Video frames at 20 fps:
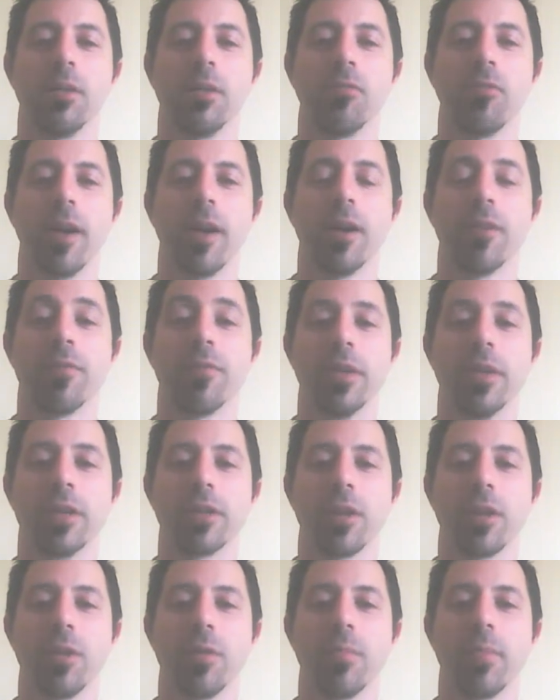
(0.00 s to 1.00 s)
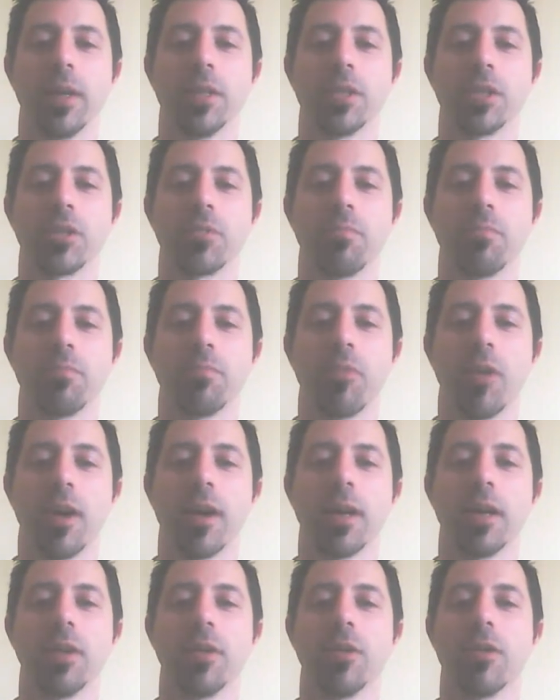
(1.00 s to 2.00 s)
rate of return by
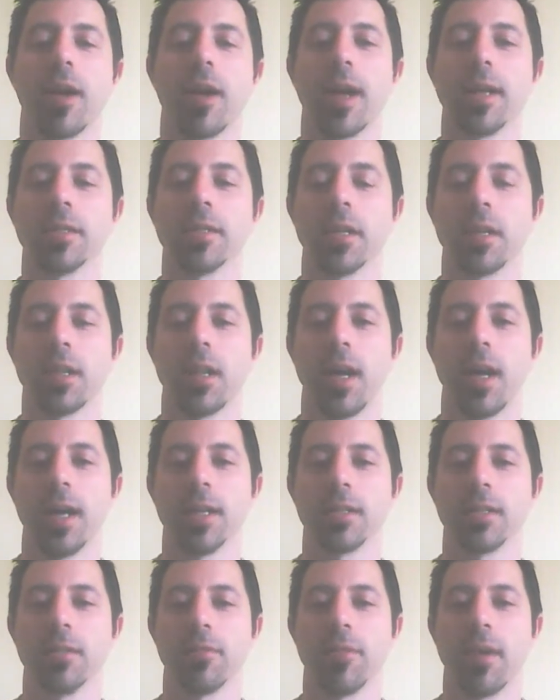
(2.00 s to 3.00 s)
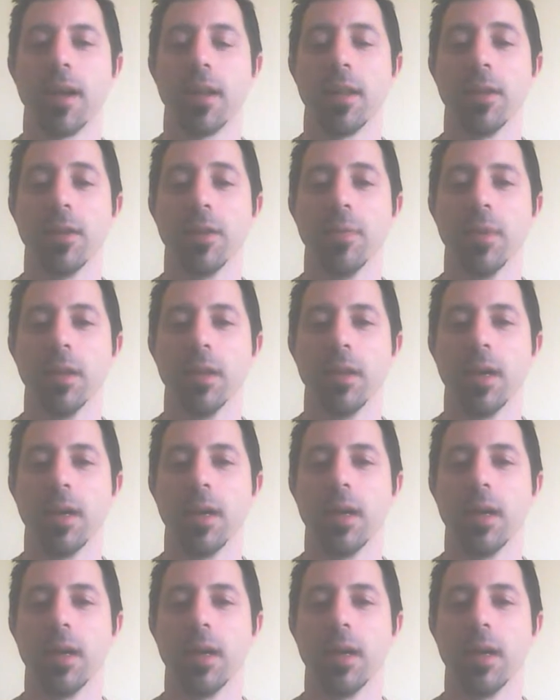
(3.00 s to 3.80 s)
spreading your asset classes around a little bit